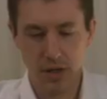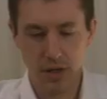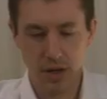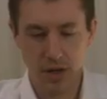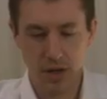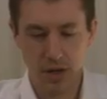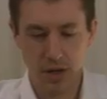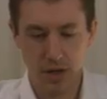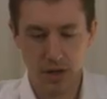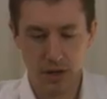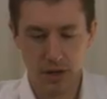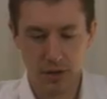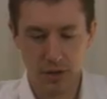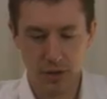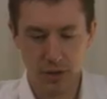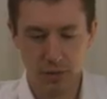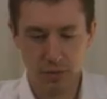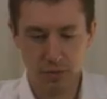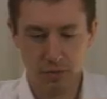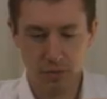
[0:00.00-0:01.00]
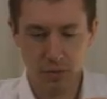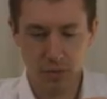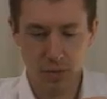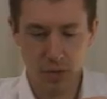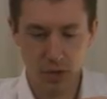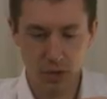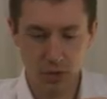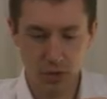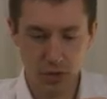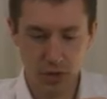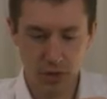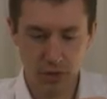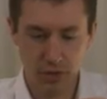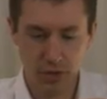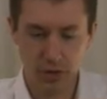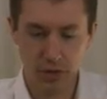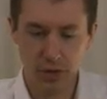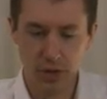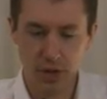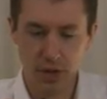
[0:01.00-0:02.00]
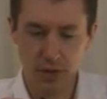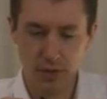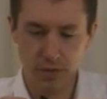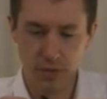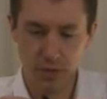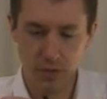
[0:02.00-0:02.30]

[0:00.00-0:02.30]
It's most of a leaf.